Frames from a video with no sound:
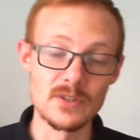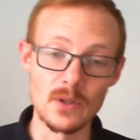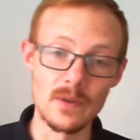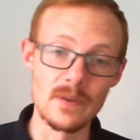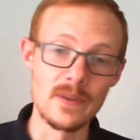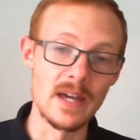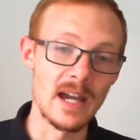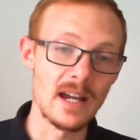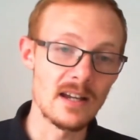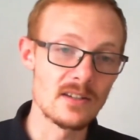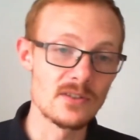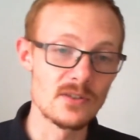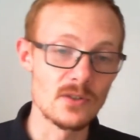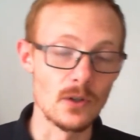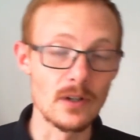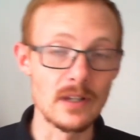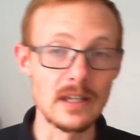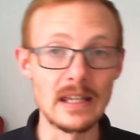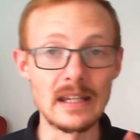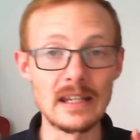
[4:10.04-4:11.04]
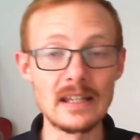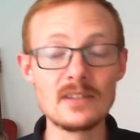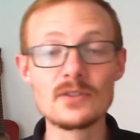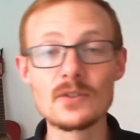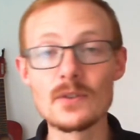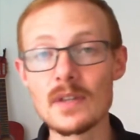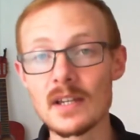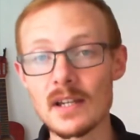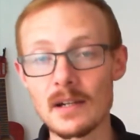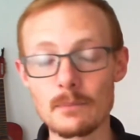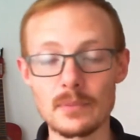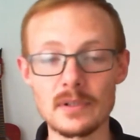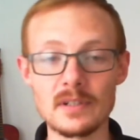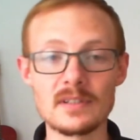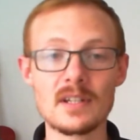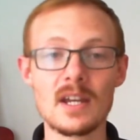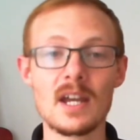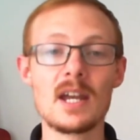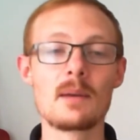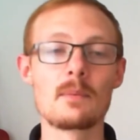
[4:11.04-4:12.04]
the hackers can't get into the
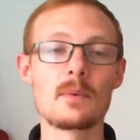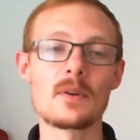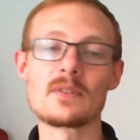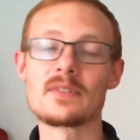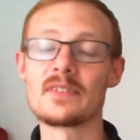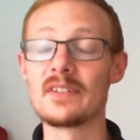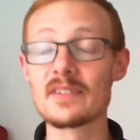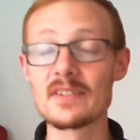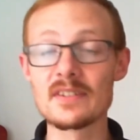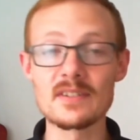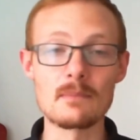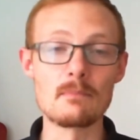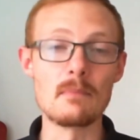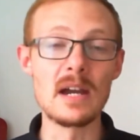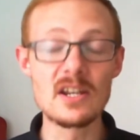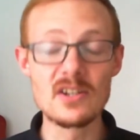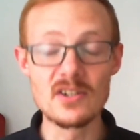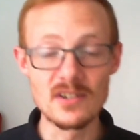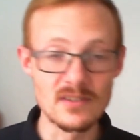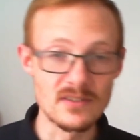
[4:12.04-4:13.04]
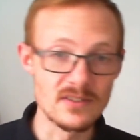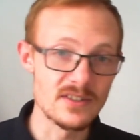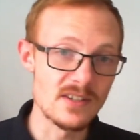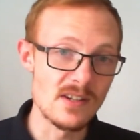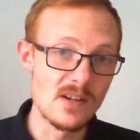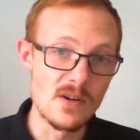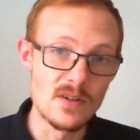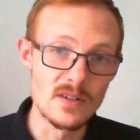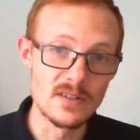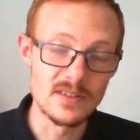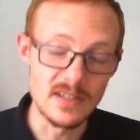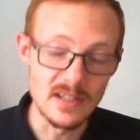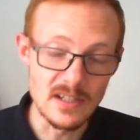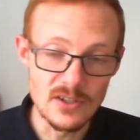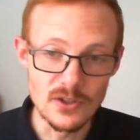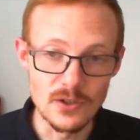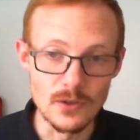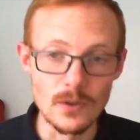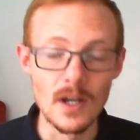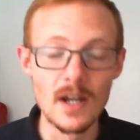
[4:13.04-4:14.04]
companies, because this is a major and serious
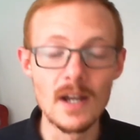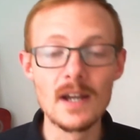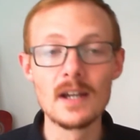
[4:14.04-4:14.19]
issue.